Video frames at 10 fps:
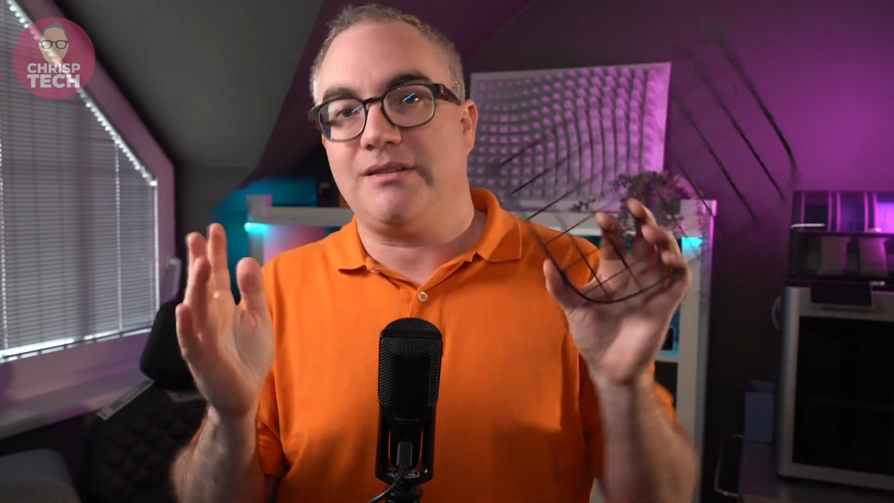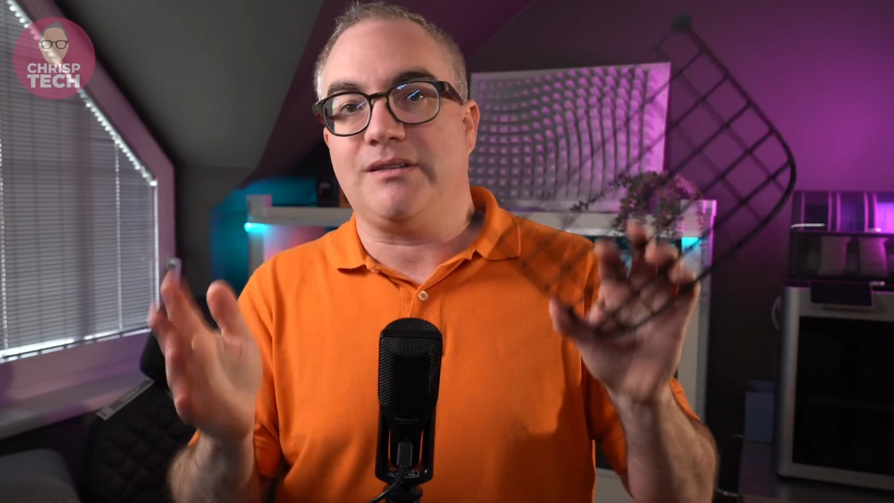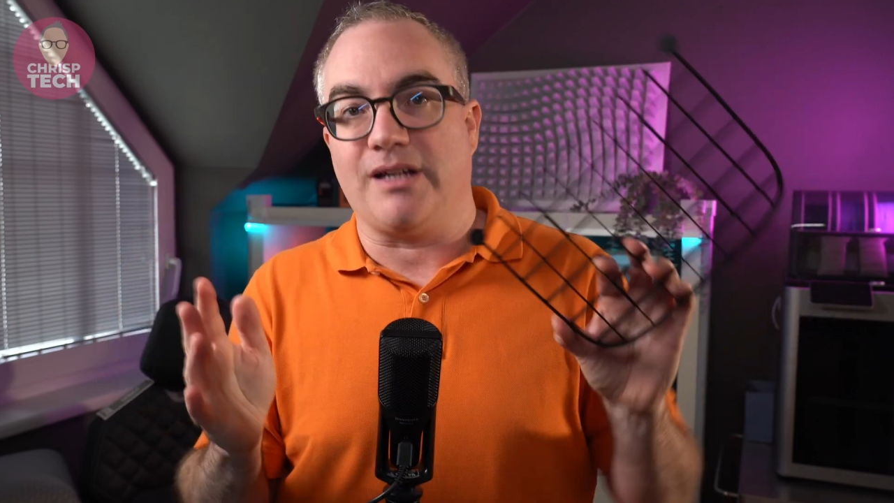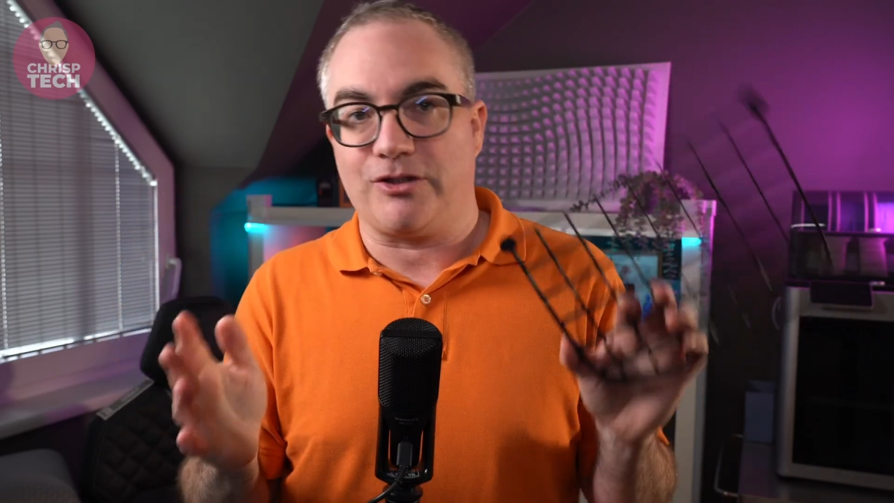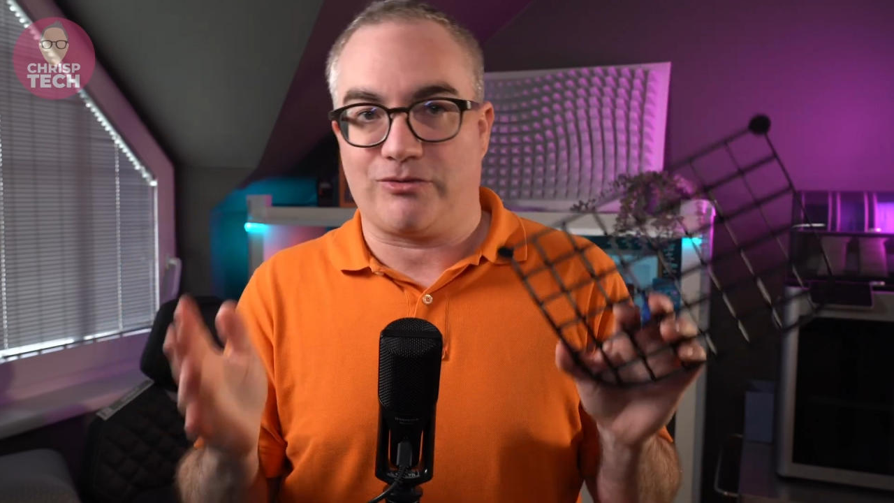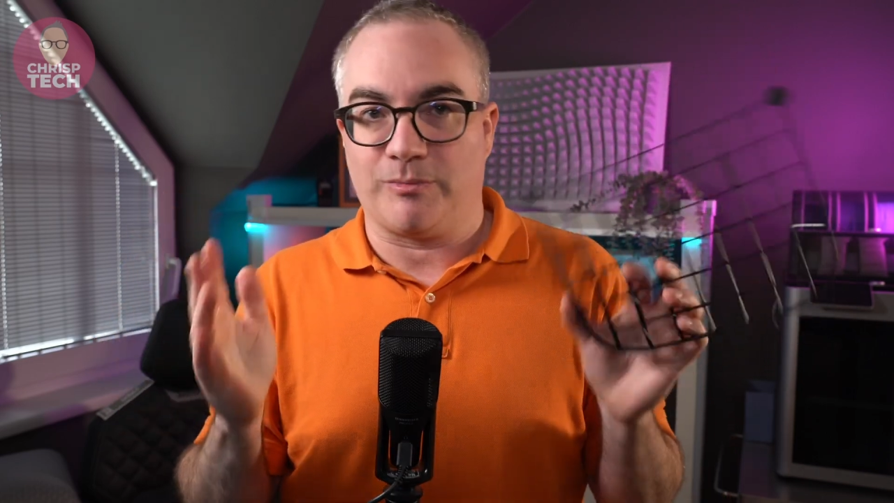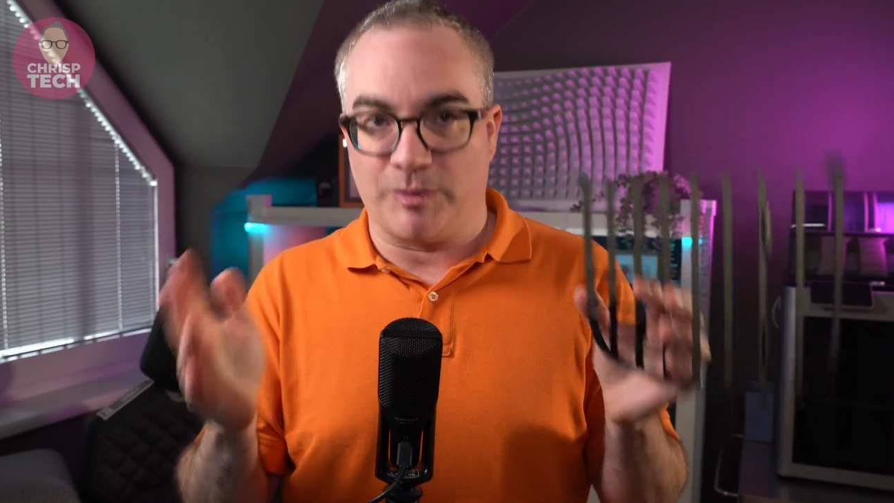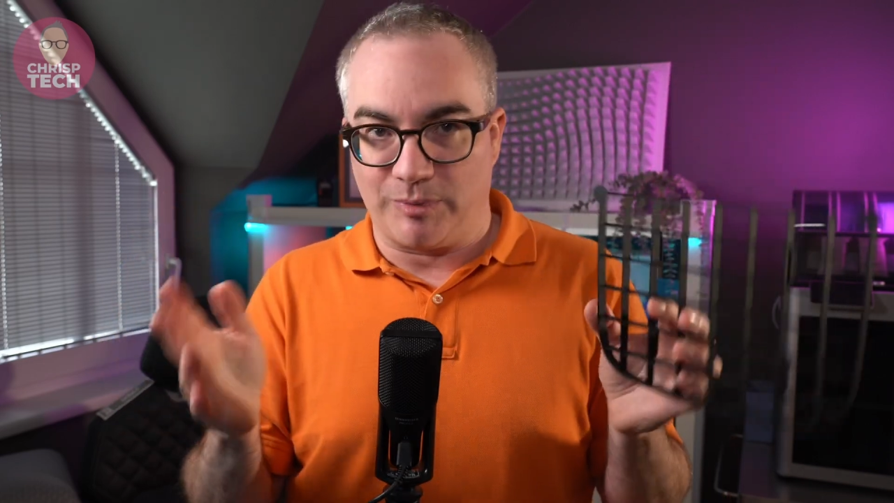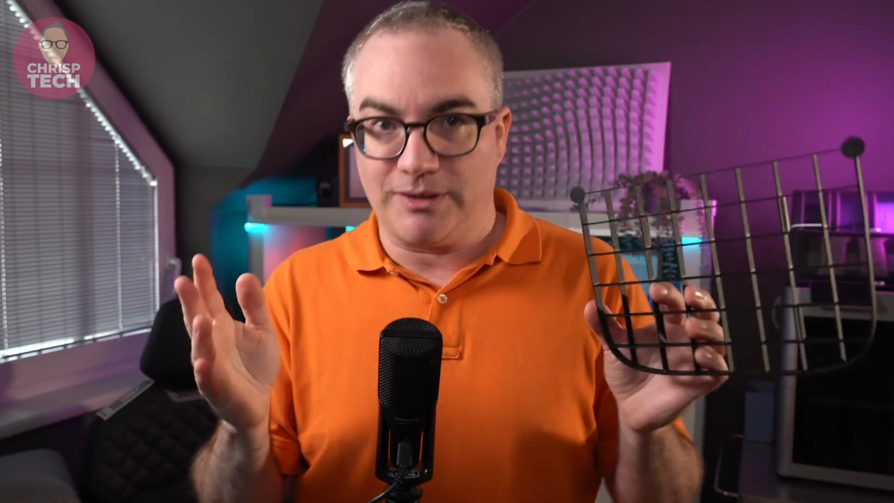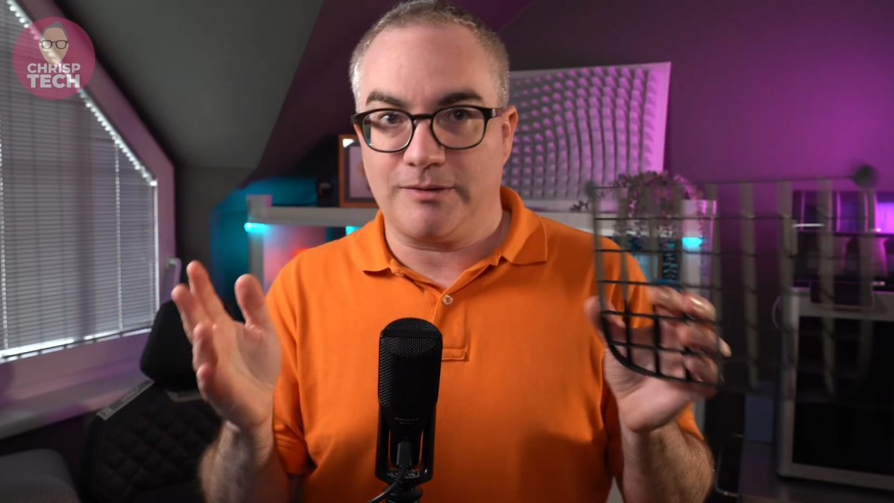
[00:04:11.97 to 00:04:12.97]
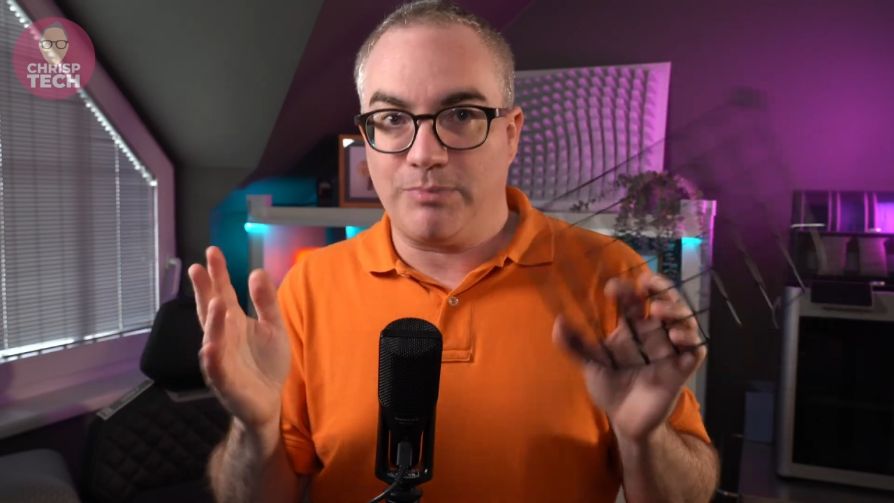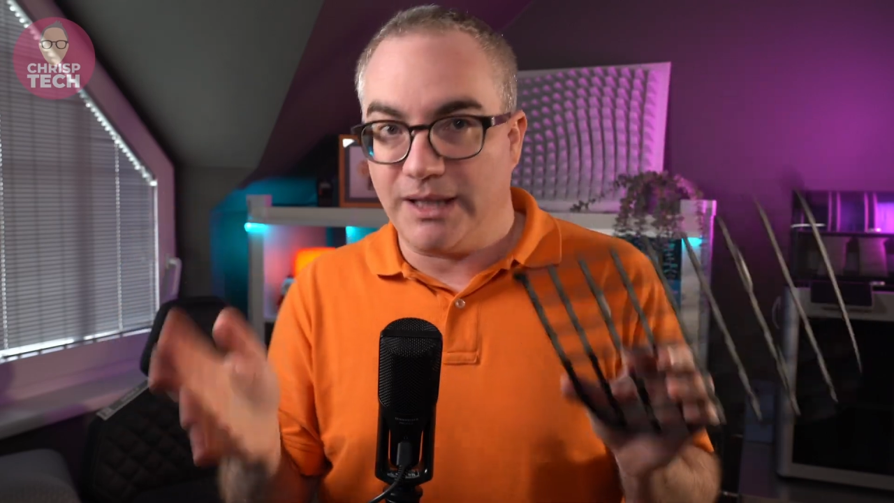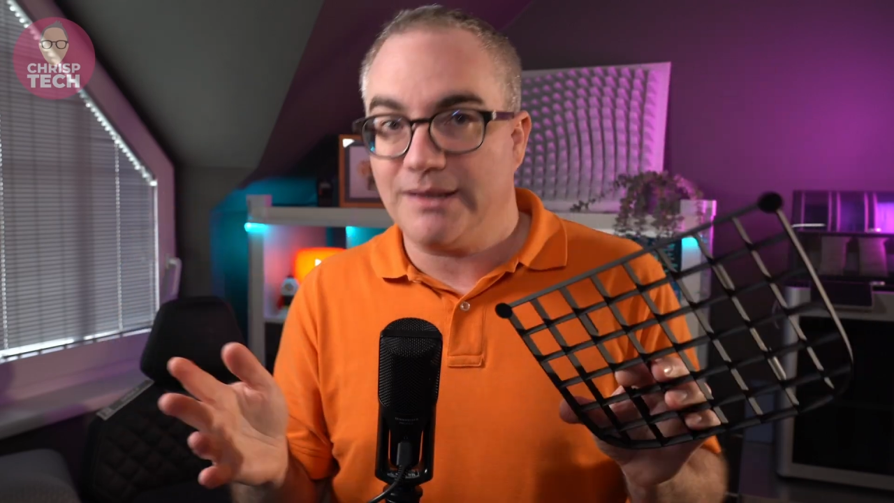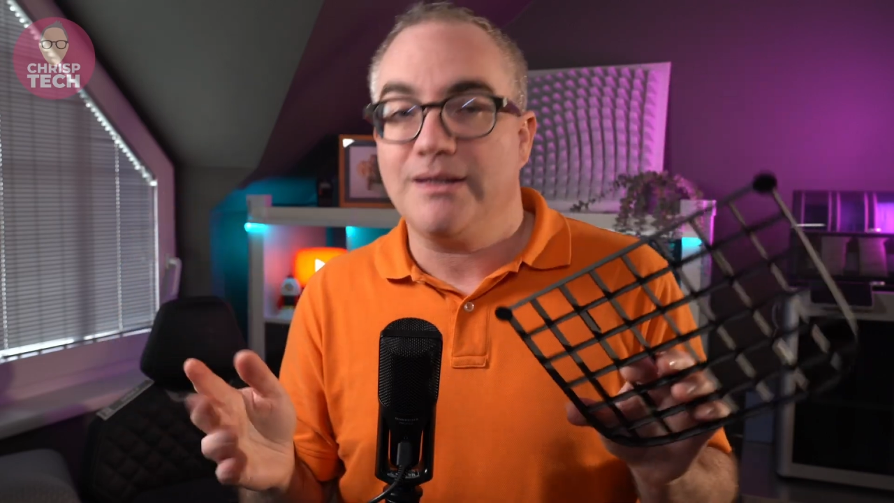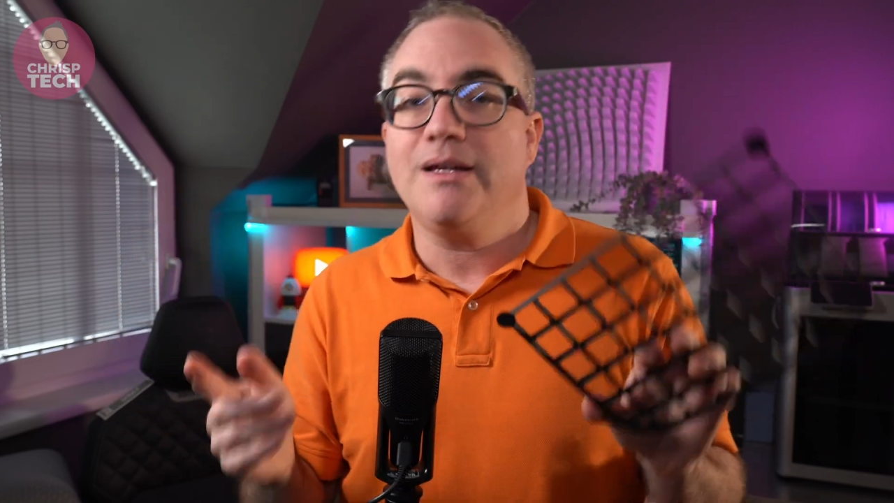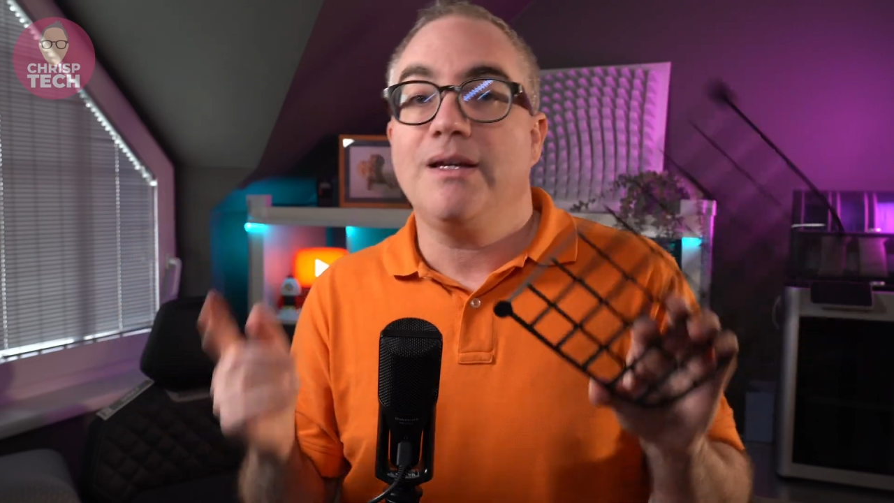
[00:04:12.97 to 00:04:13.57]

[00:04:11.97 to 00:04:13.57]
detach from the build plate,